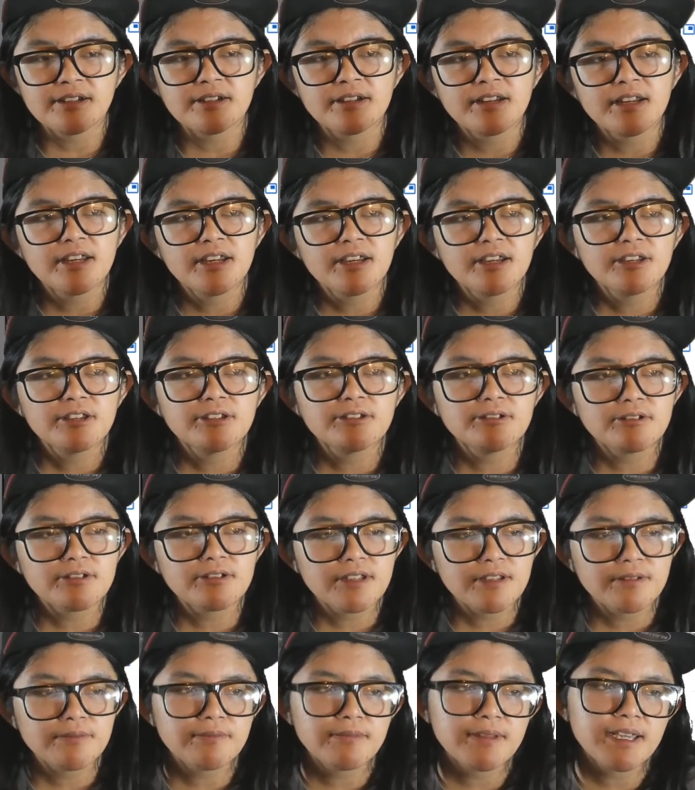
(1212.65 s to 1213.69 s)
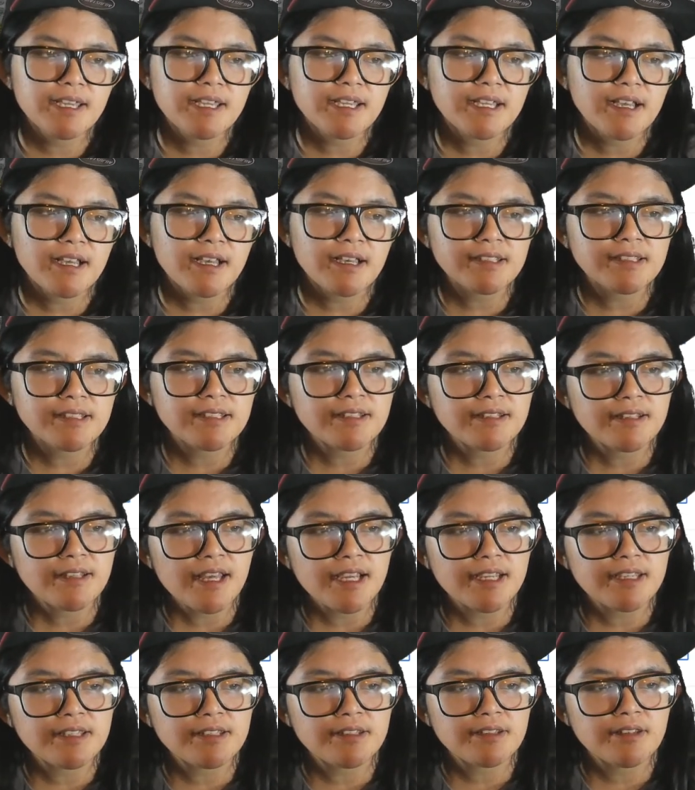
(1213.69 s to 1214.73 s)
you can make a
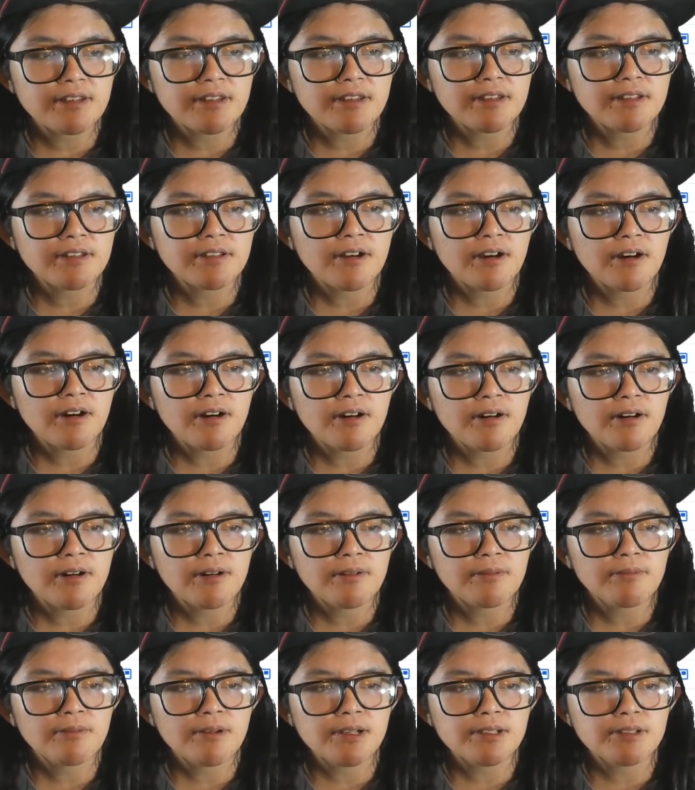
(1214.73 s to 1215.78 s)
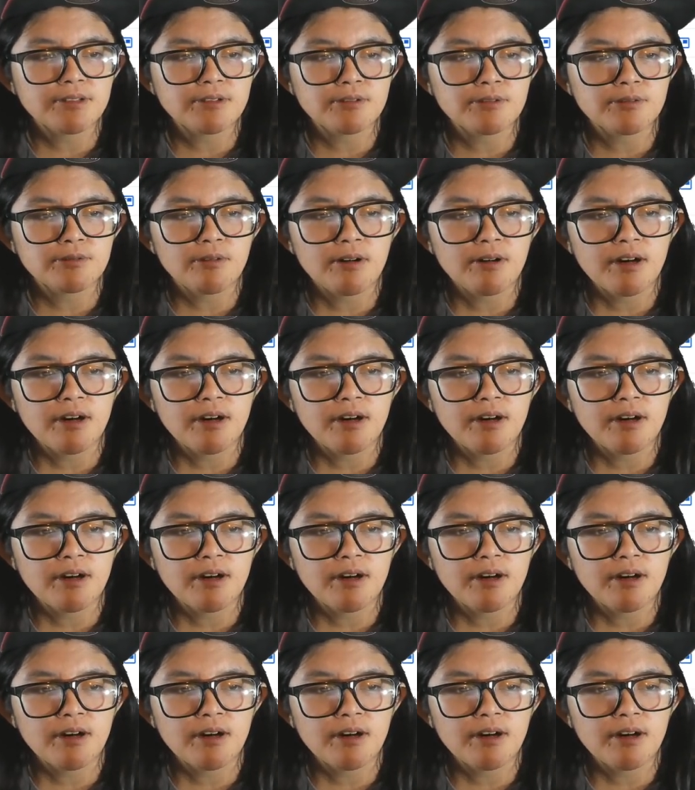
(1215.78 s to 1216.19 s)
selection of what you want.